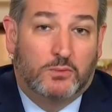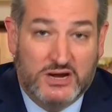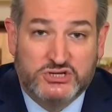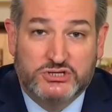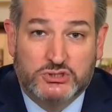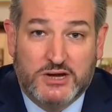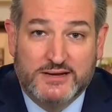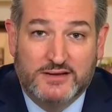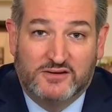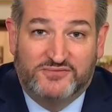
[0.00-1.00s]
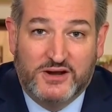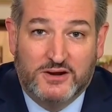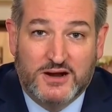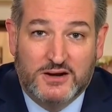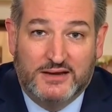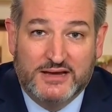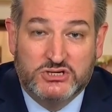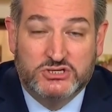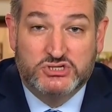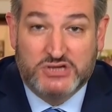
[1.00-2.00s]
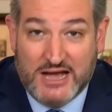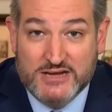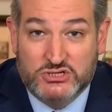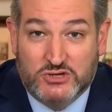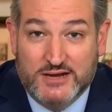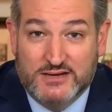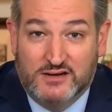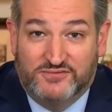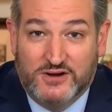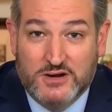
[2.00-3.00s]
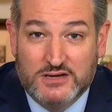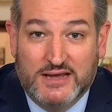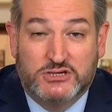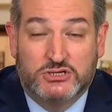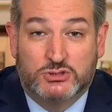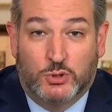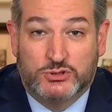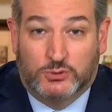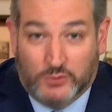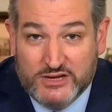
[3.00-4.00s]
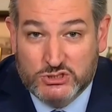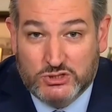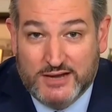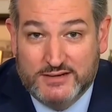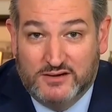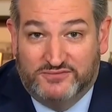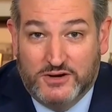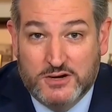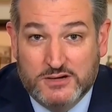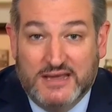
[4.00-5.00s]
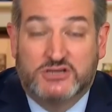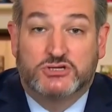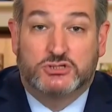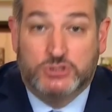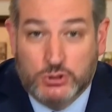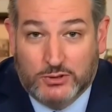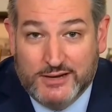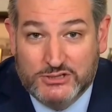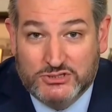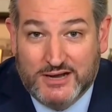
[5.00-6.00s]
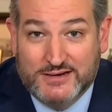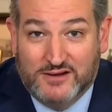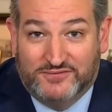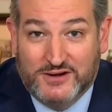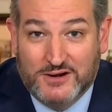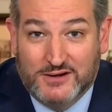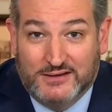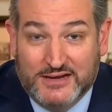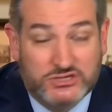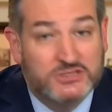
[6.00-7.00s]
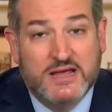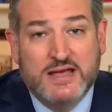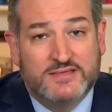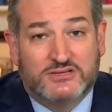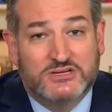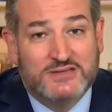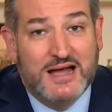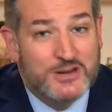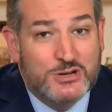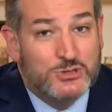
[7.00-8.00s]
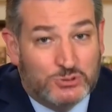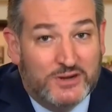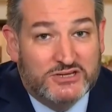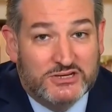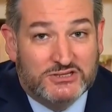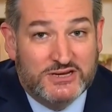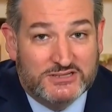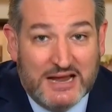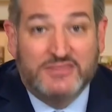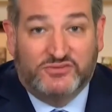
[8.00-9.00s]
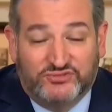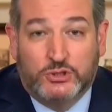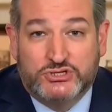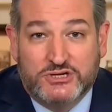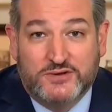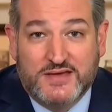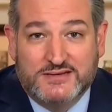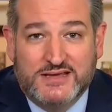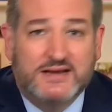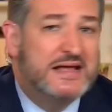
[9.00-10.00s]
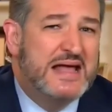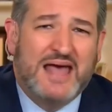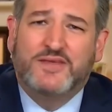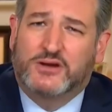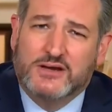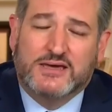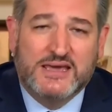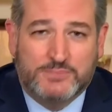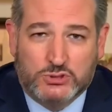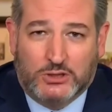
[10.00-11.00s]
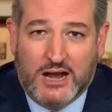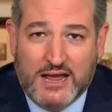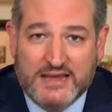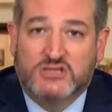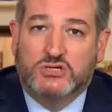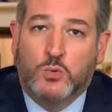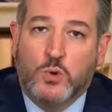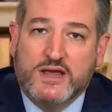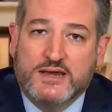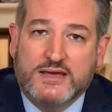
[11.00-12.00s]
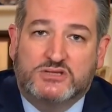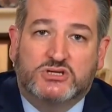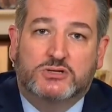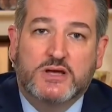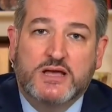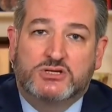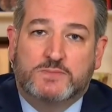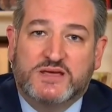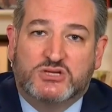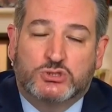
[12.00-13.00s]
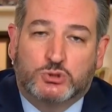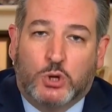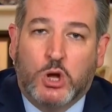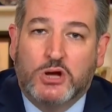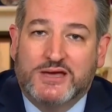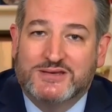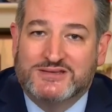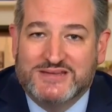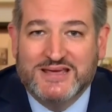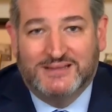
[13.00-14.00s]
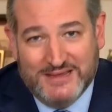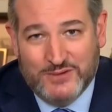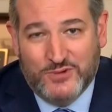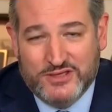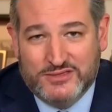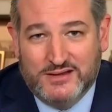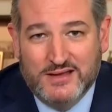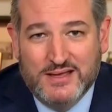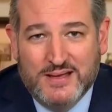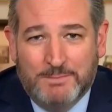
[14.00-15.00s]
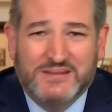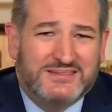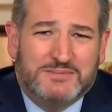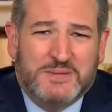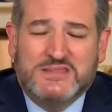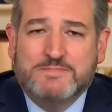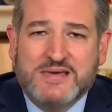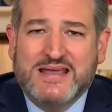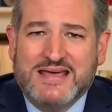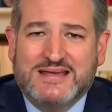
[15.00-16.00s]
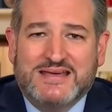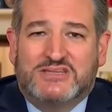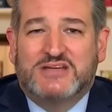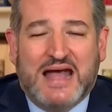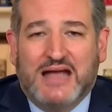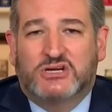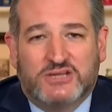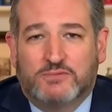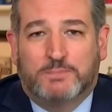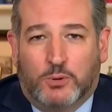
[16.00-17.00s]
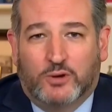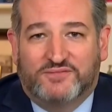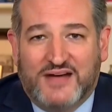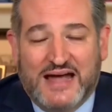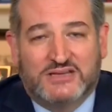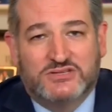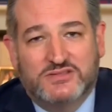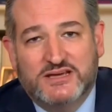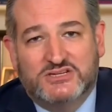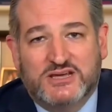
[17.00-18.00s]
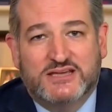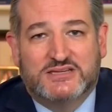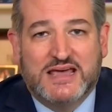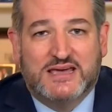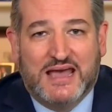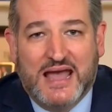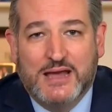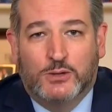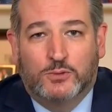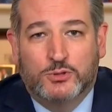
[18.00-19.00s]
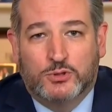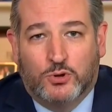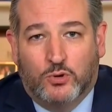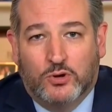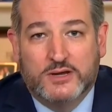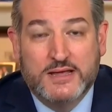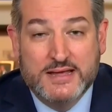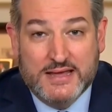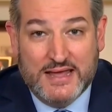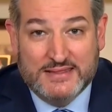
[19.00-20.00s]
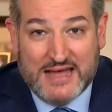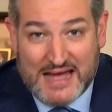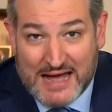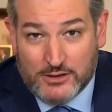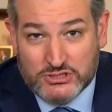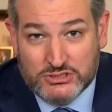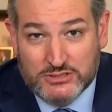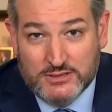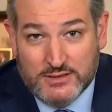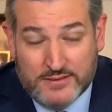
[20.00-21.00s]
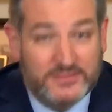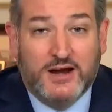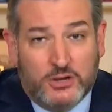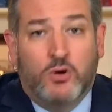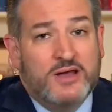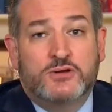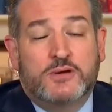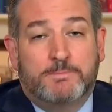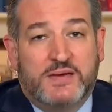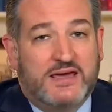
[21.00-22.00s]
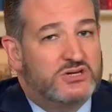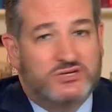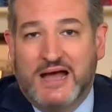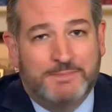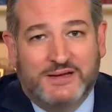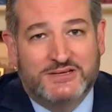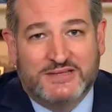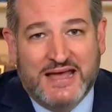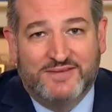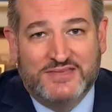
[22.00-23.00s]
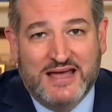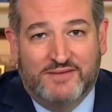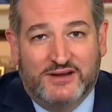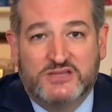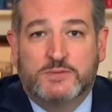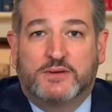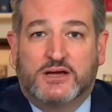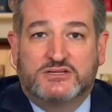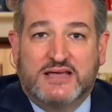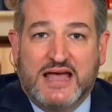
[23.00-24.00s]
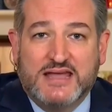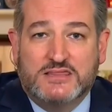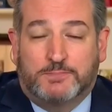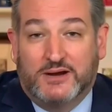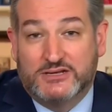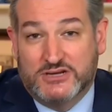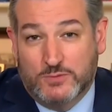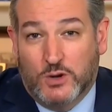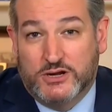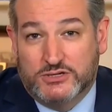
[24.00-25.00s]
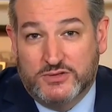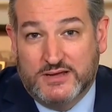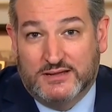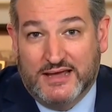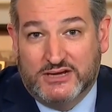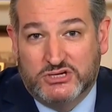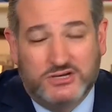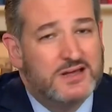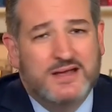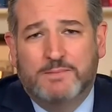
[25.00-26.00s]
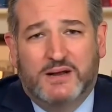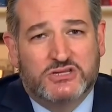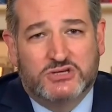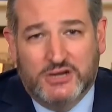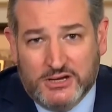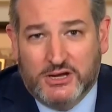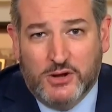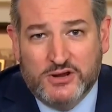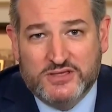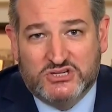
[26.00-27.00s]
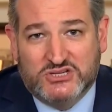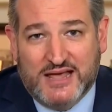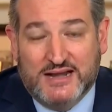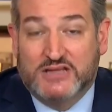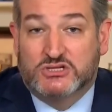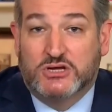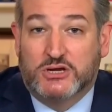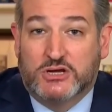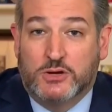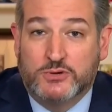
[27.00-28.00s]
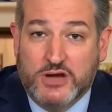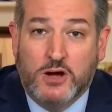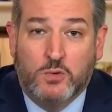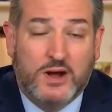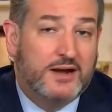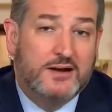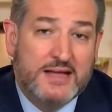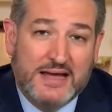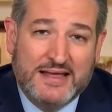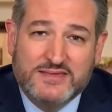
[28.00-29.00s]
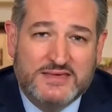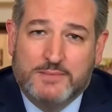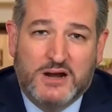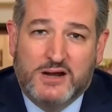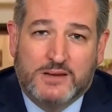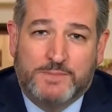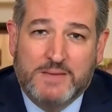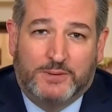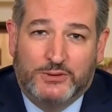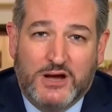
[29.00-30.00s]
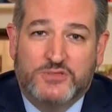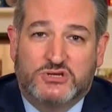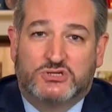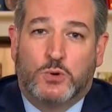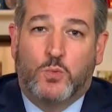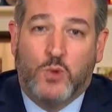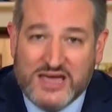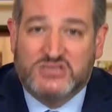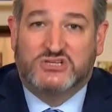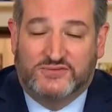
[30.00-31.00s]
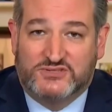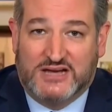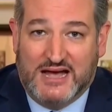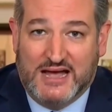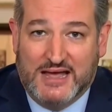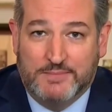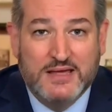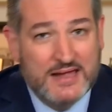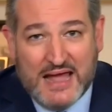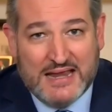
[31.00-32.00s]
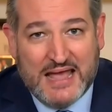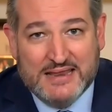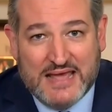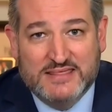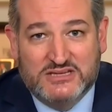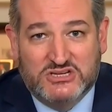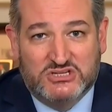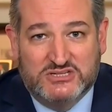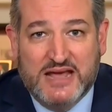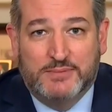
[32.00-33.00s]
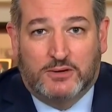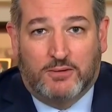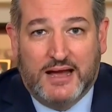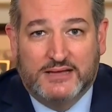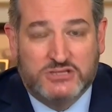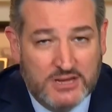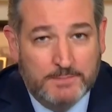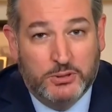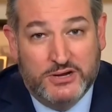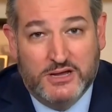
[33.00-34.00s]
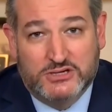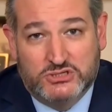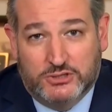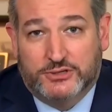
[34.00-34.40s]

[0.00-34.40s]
Russia's tried to interfere in our elections. China's tried to interfere in our elections. North Korea's tried to interfere in our elections. Ukraine has tried to interfere in our elections. This is not new. 2016 is not the first year they did right. it, and they're going to keep trying. And so we need to, to be strong in dealing with it. Okay. But, but the media needs to actually report facts. This is a kangaroo court in the House, they're going to impeach not because they have the evidence, but because they hate the president, want to do the election. But it's going to go to the Senate. It's going to go nowhere. And I think the American people know this is a waste of time, and, okay. and, and this is Democrats putting on a